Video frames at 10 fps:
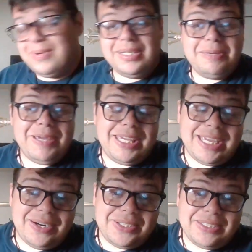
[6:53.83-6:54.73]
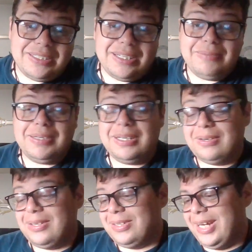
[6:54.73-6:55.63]
well, the main character, I'm going to
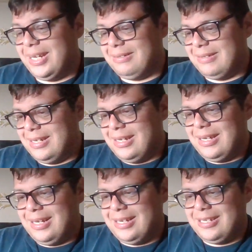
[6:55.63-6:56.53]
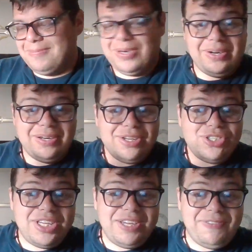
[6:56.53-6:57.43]
call her that, um,
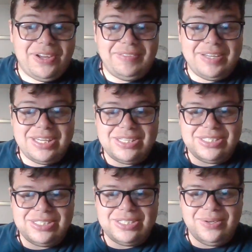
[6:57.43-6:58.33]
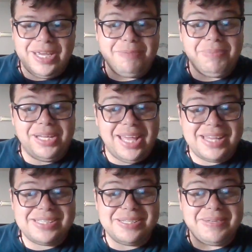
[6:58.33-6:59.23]
she evolved this to a
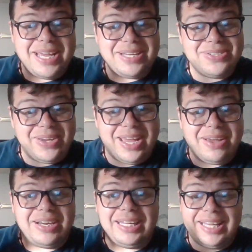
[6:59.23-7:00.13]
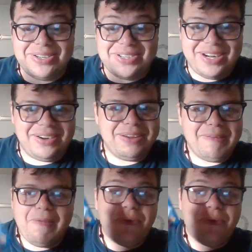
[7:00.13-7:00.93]
Bellossom that took out a legendary.